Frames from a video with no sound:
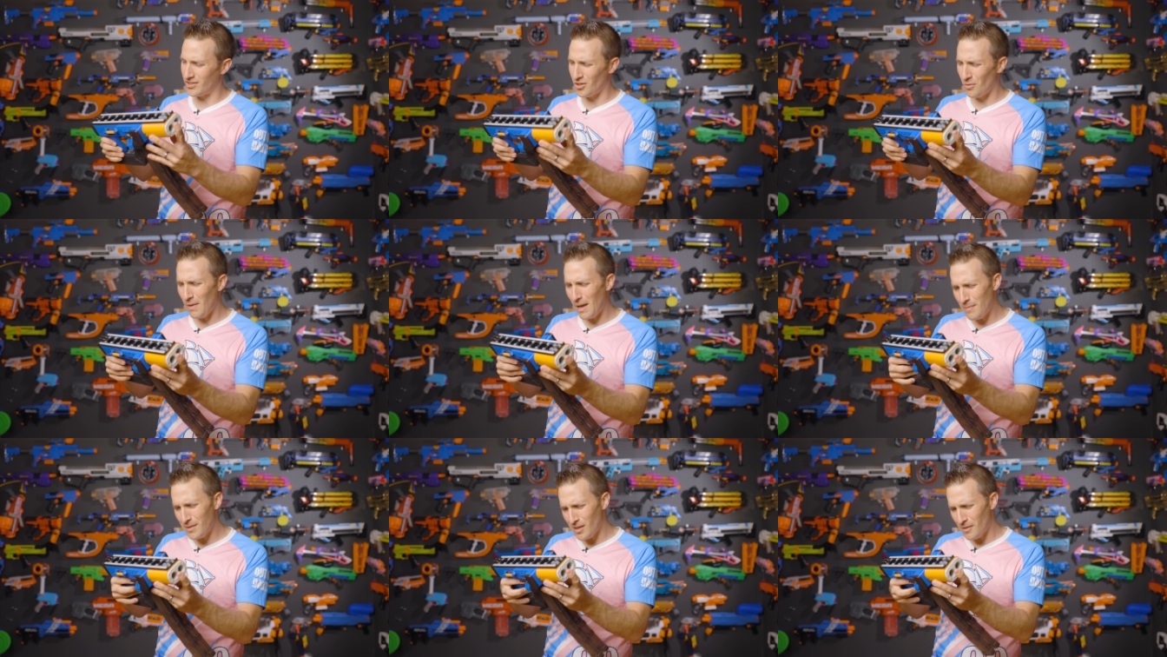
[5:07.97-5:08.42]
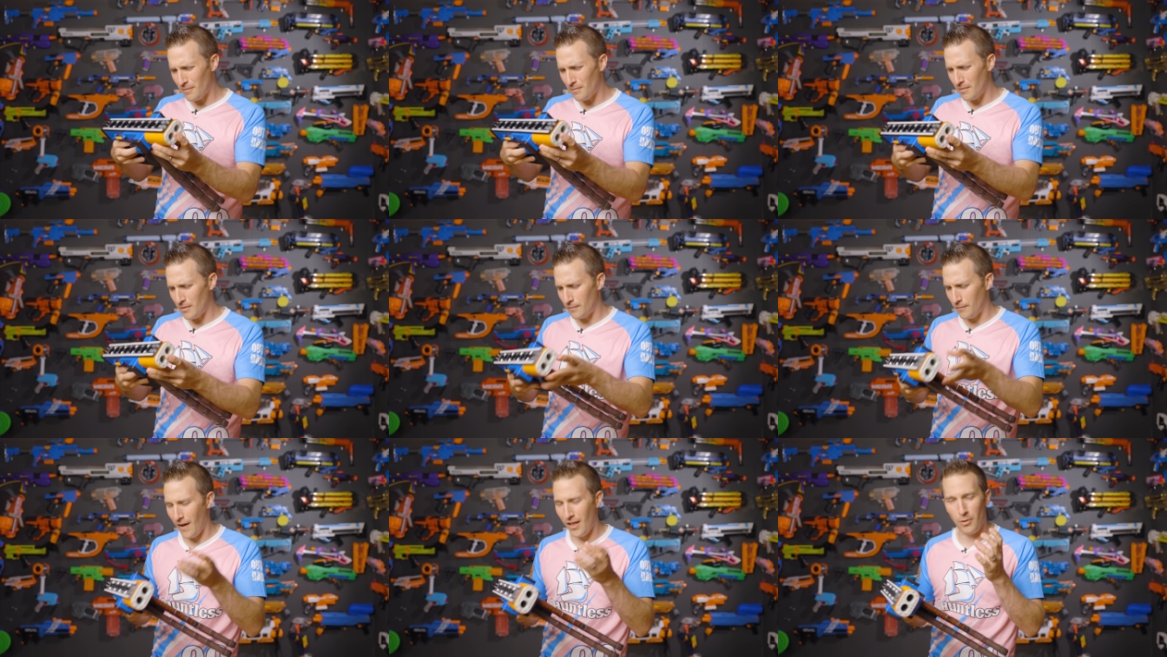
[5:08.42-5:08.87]
So maybe the
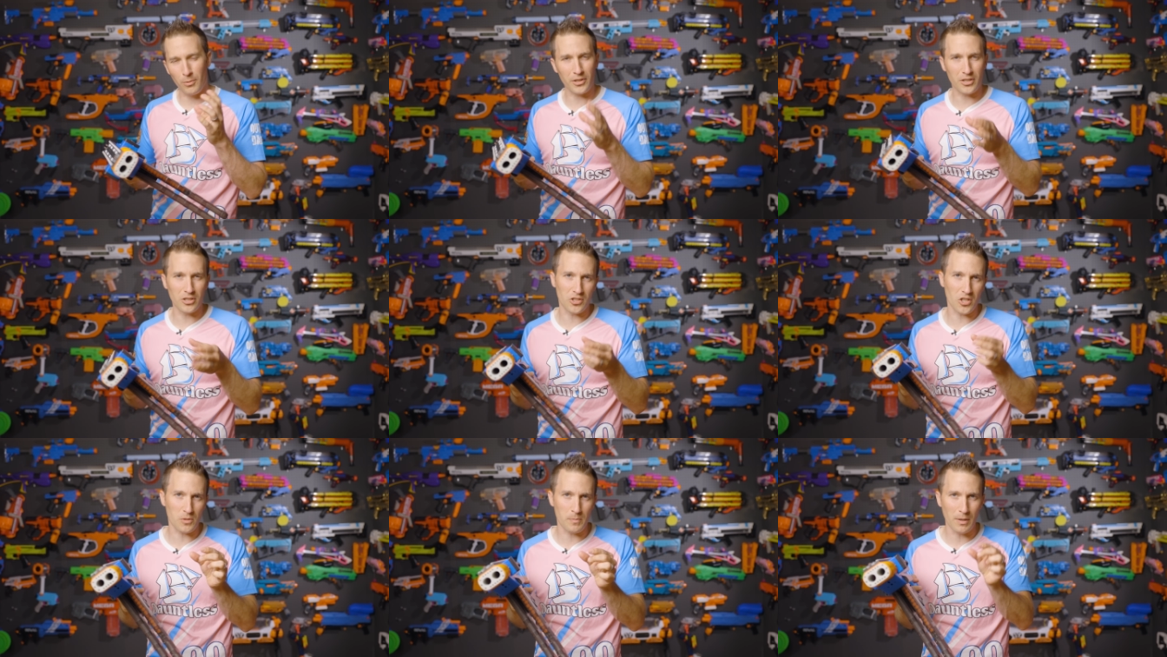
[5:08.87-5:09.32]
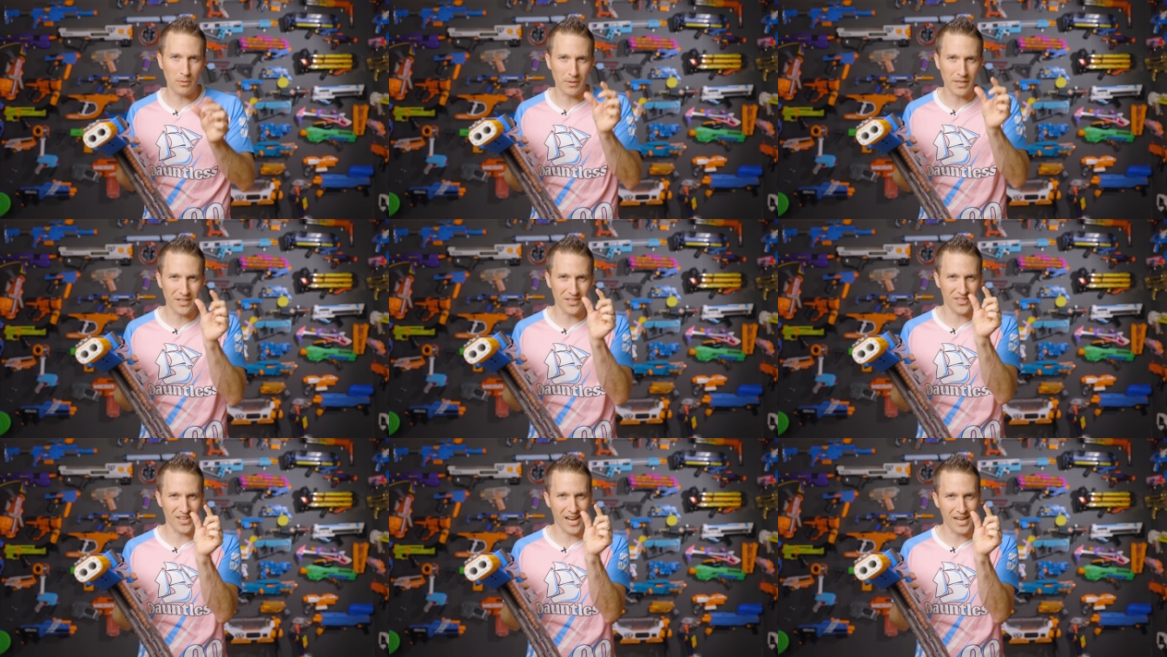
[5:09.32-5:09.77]
follower could just be
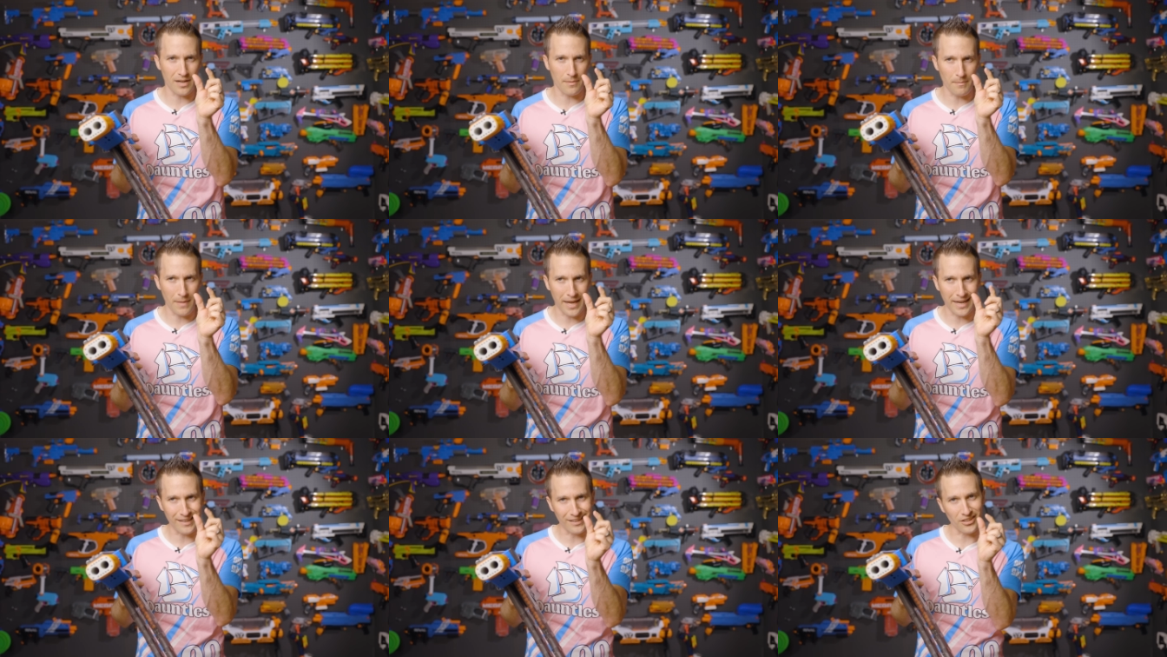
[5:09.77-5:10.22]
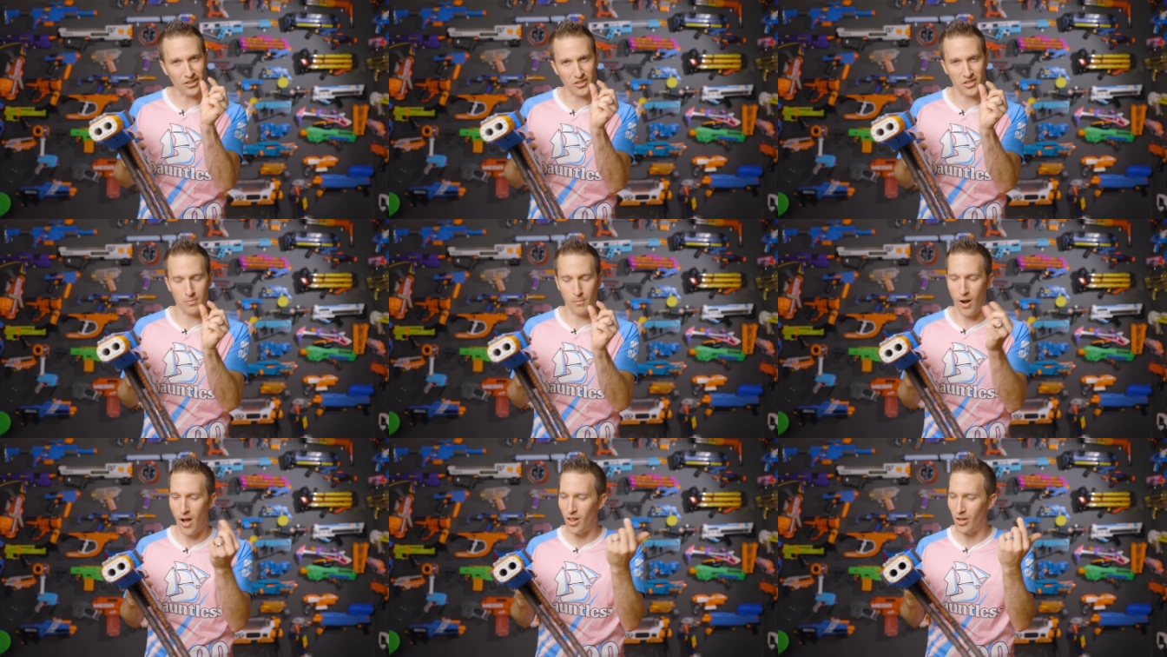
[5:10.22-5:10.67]
redesigned and made a little
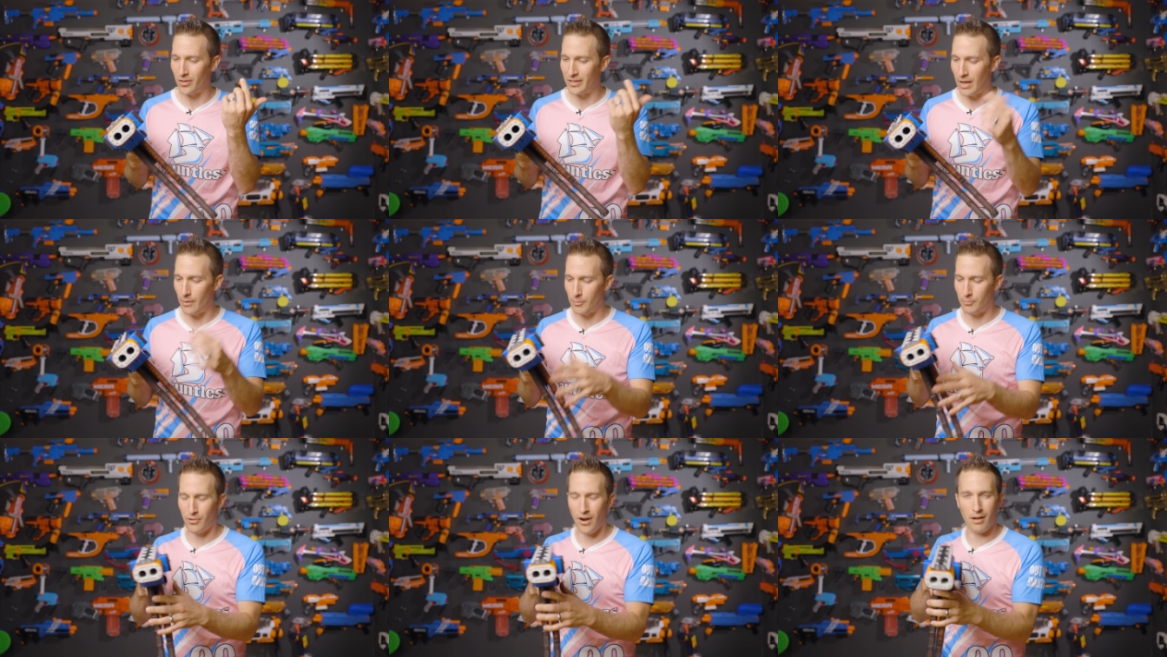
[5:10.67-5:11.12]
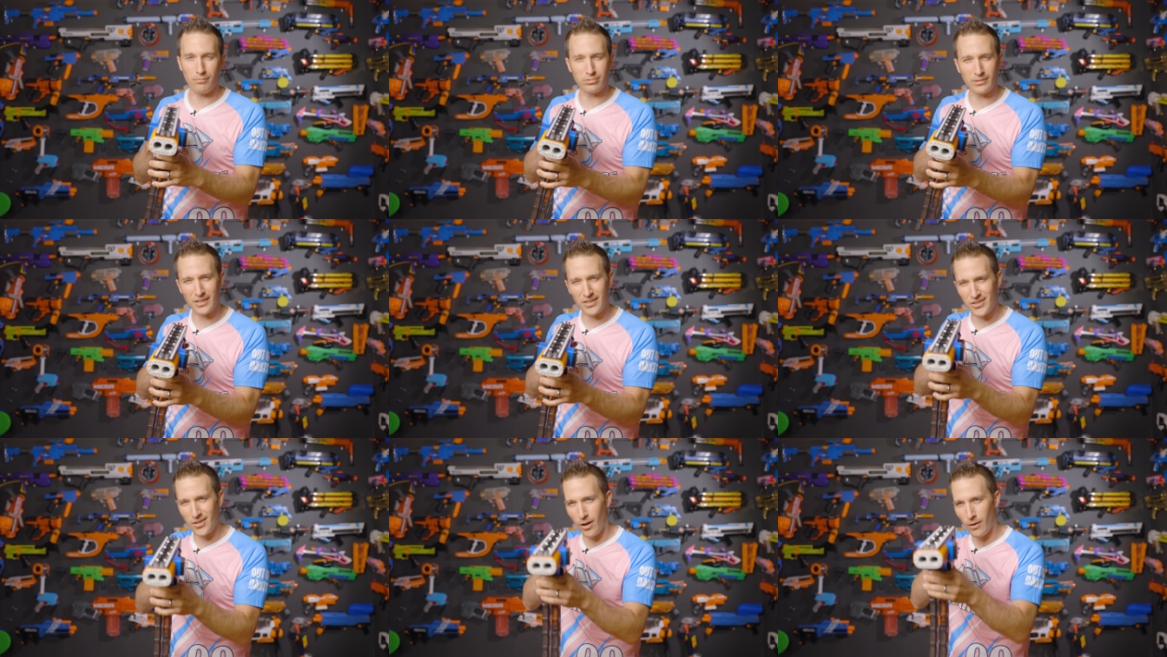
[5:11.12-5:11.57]
smaller, and that would
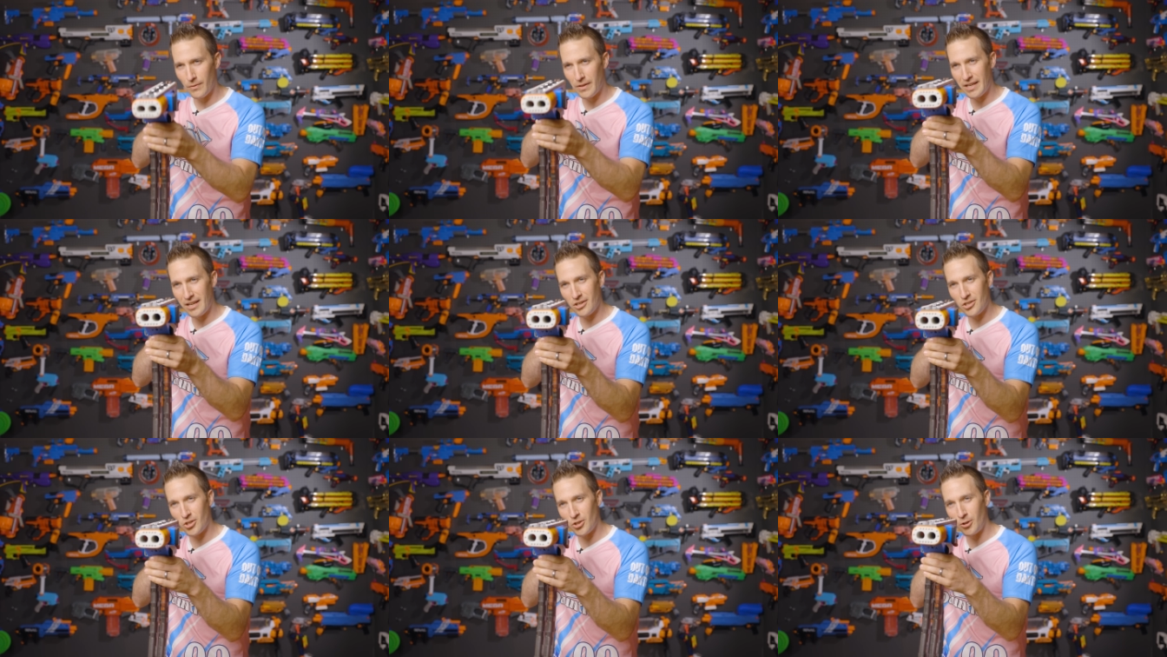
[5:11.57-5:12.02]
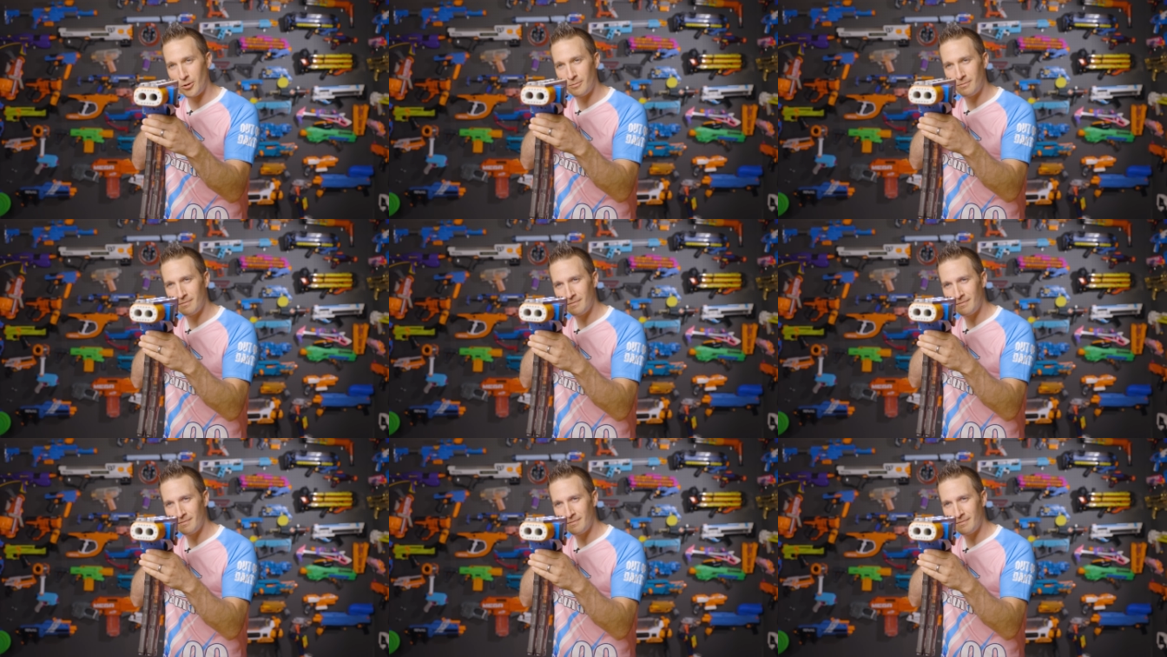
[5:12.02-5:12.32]
probably solve the issue.